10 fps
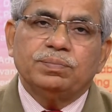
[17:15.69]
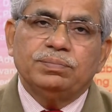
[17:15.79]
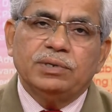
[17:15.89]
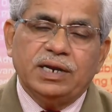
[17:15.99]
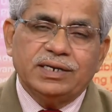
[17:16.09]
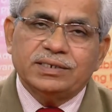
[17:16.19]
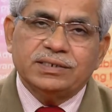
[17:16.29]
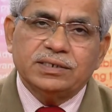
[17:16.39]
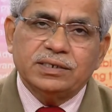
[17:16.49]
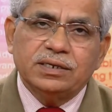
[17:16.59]

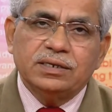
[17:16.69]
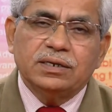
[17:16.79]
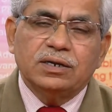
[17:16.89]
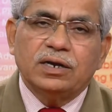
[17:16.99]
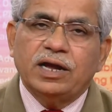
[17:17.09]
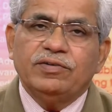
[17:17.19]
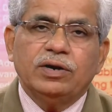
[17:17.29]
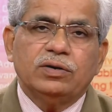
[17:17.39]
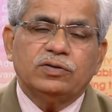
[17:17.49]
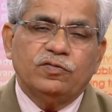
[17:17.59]
electricity, having a
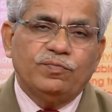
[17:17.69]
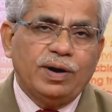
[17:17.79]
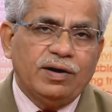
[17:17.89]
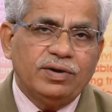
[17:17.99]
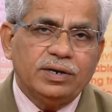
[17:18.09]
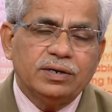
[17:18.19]
lot of power,